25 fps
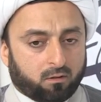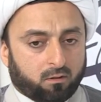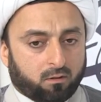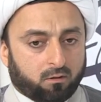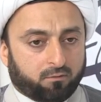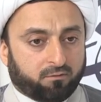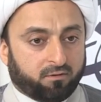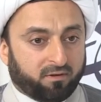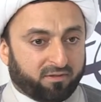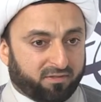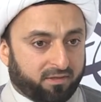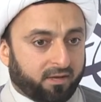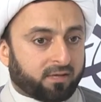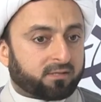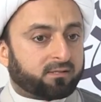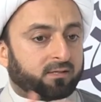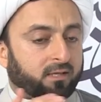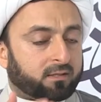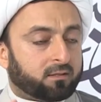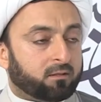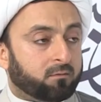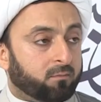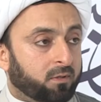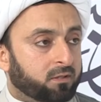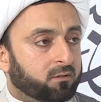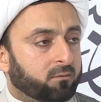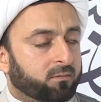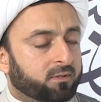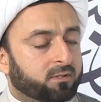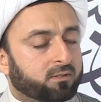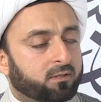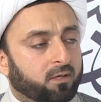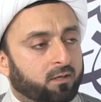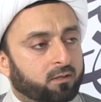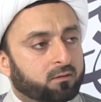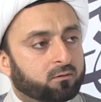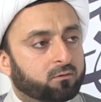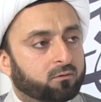if he thinks that he made a
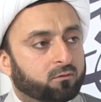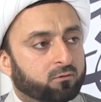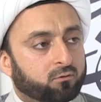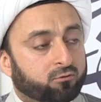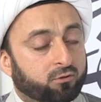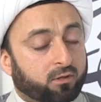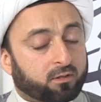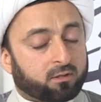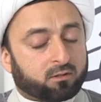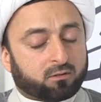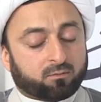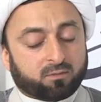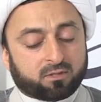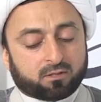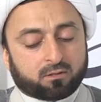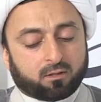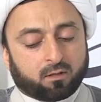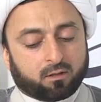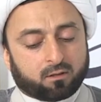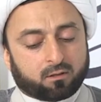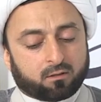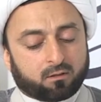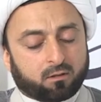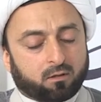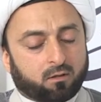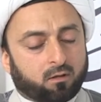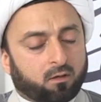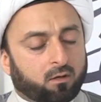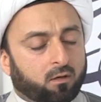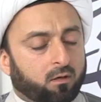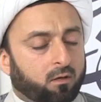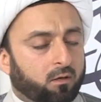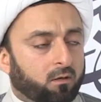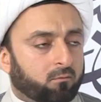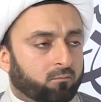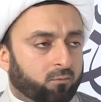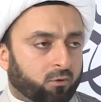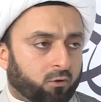mistake to correct his mistake
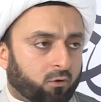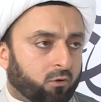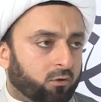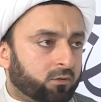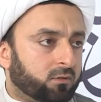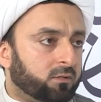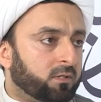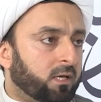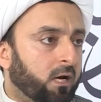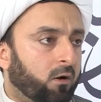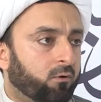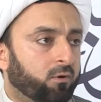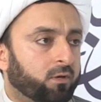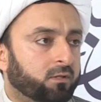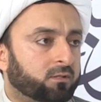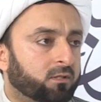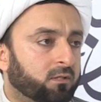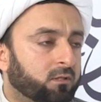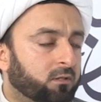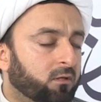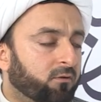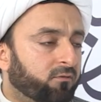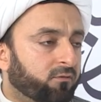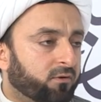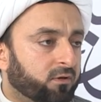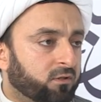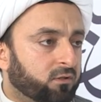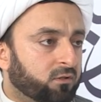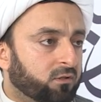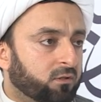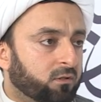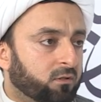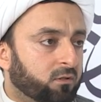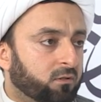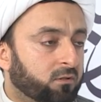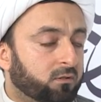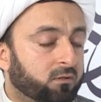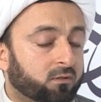because now he's in
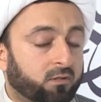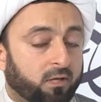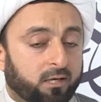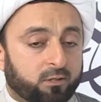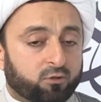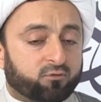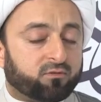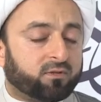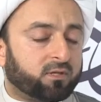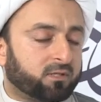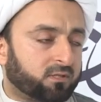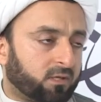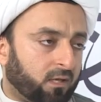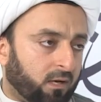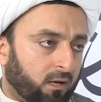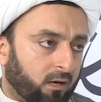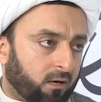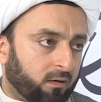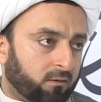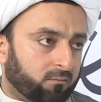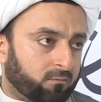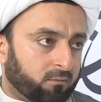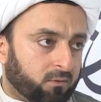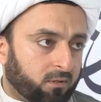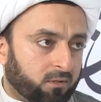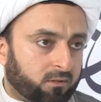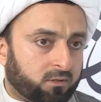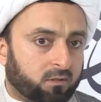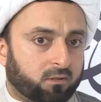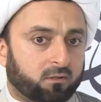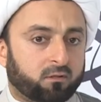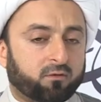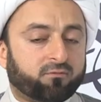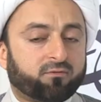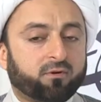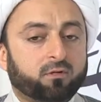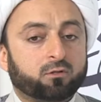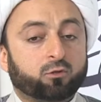different stage of the salah he's in
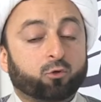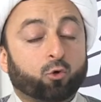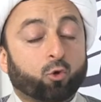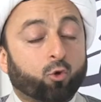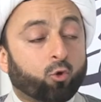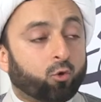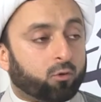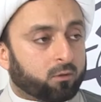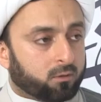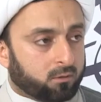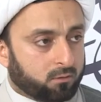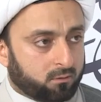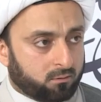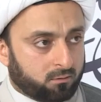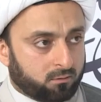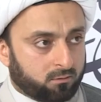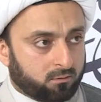different rukun